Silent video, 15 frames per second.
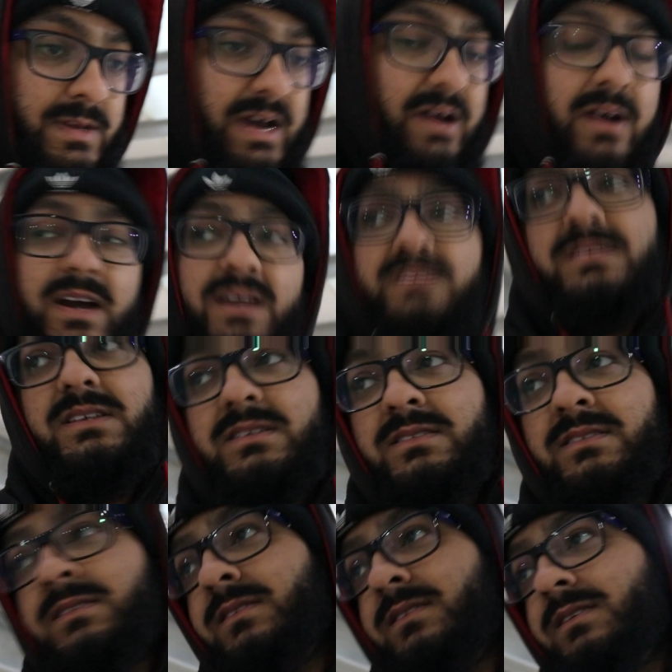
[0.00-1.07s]
How high is
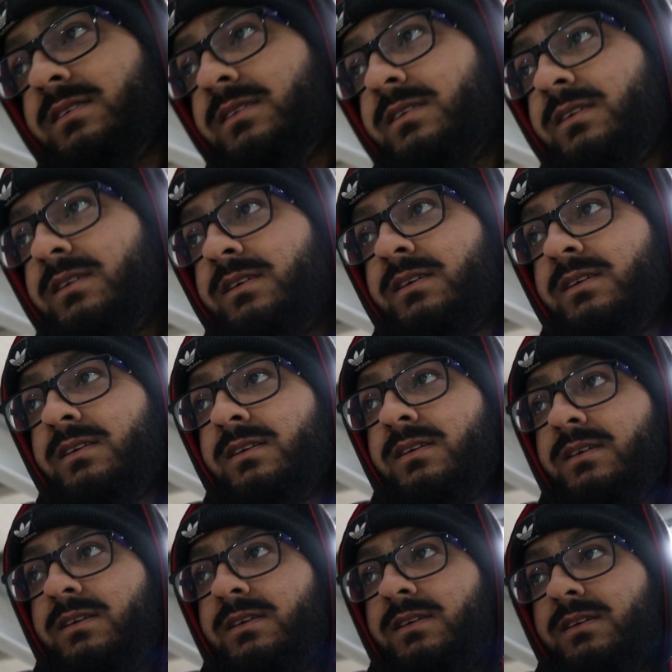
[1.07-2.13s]
this?
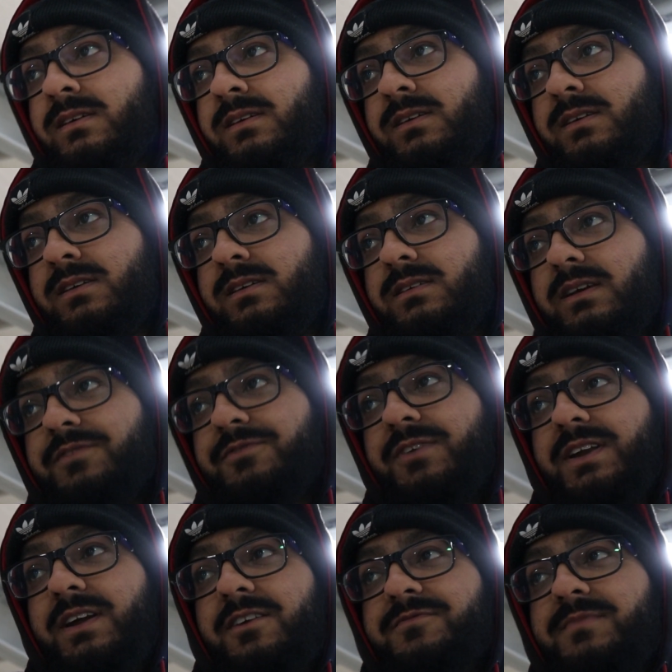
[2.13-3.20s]
High. It's like
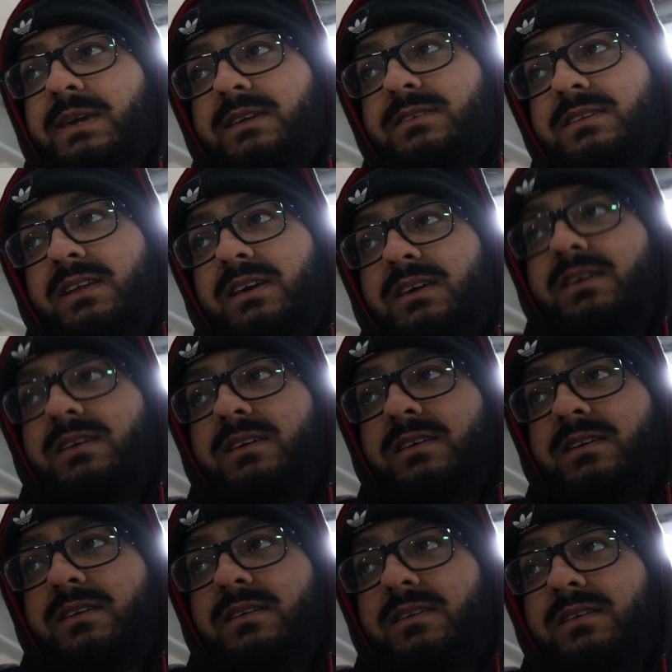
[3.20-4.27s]
3.5 meters, isn't it?
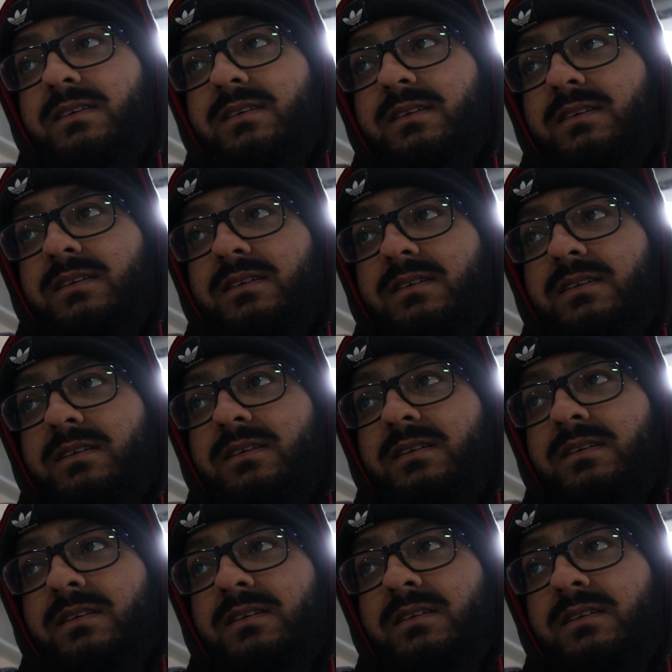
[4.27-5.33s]

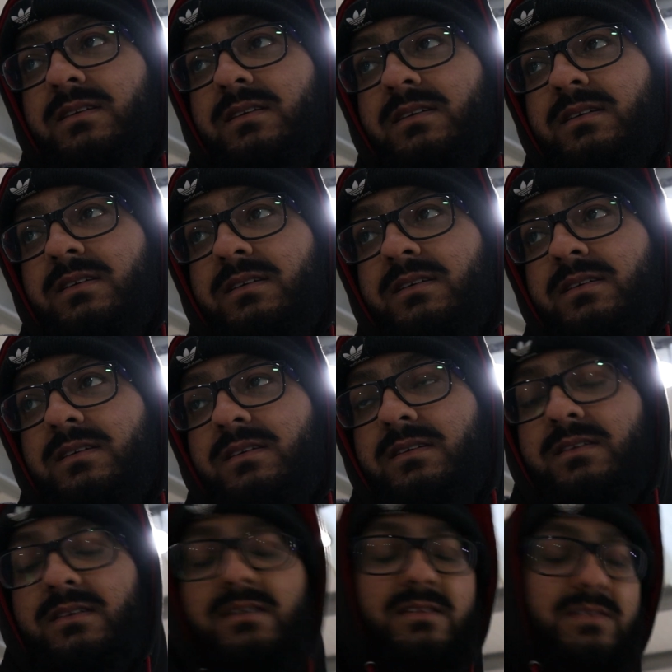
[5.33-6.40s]
3.5 meters.
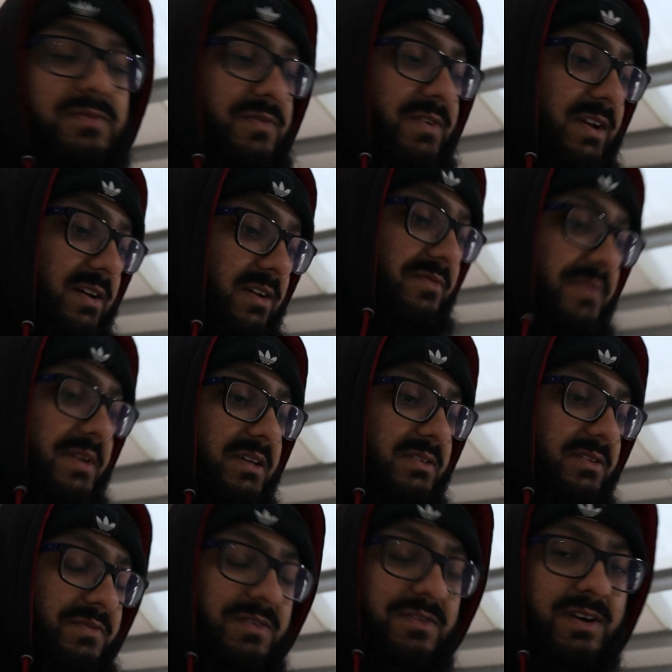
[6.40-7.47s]
It's 3.5 meters
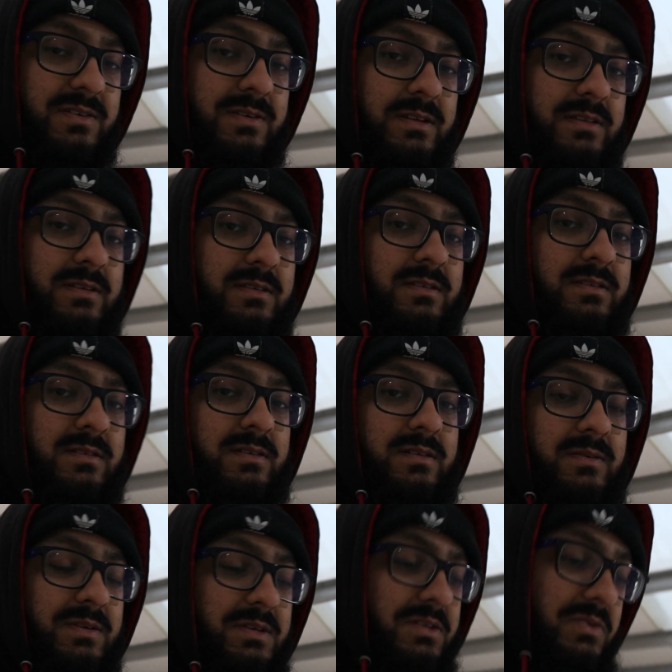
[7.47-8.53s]
off the ground,
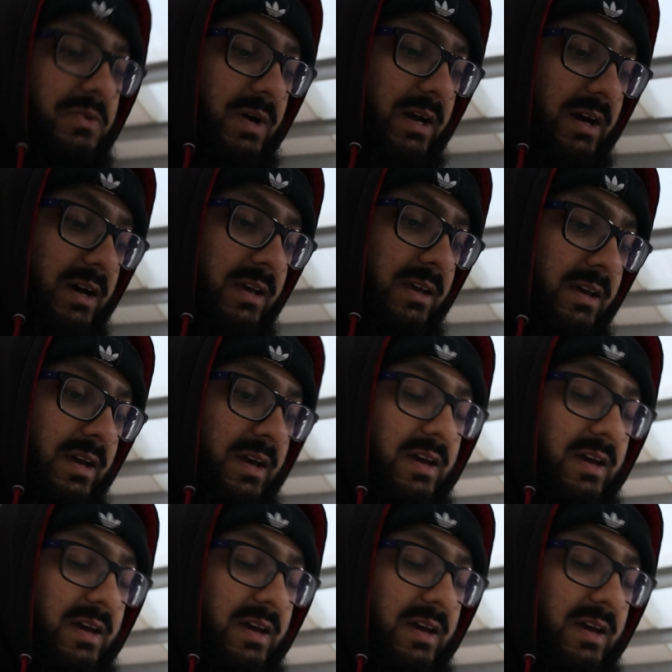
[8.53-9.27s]
which is quite high.